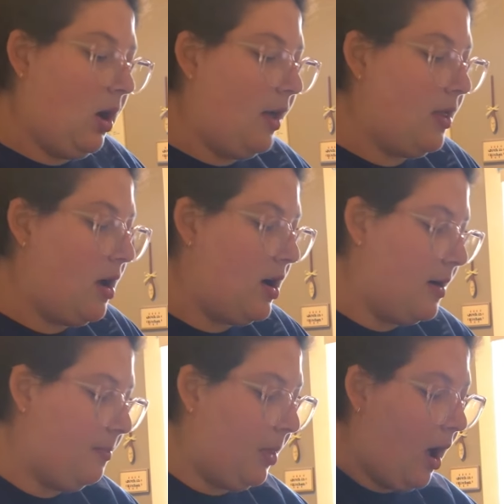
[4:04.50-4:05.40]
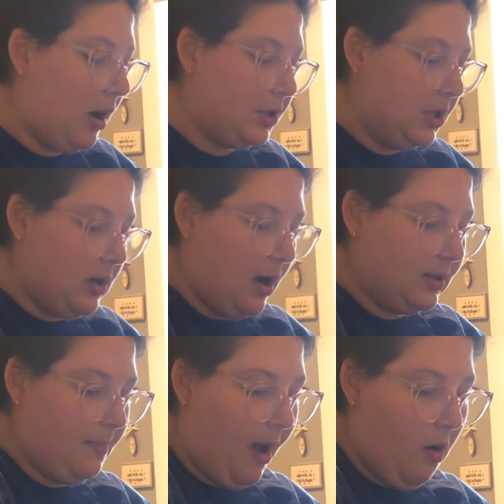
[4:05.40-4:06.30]
On the blog, she
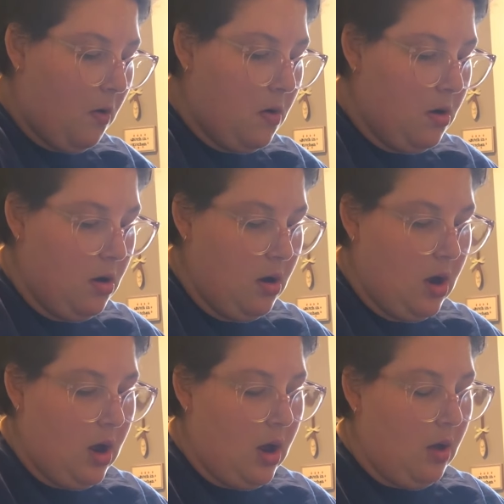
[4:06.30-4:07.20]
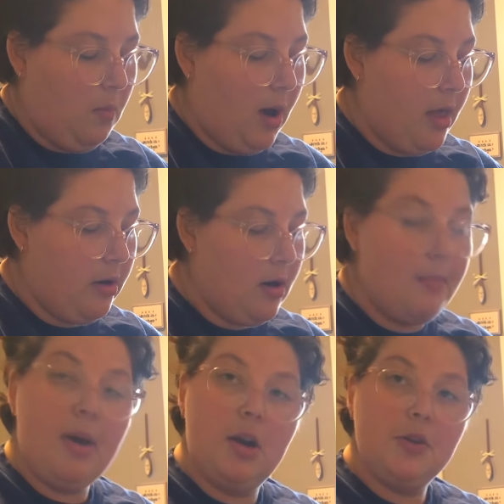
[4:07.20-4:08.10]
talks about what other
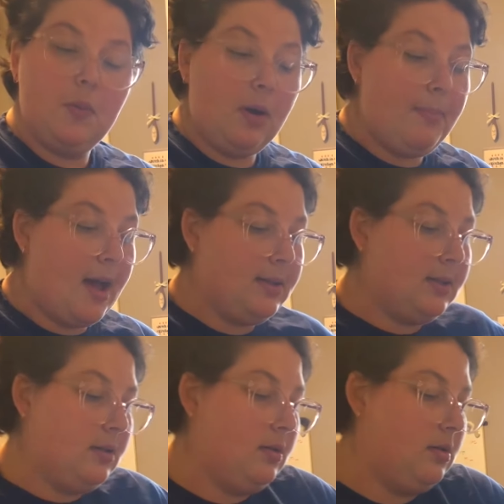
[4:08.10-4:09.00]
nut butters work best.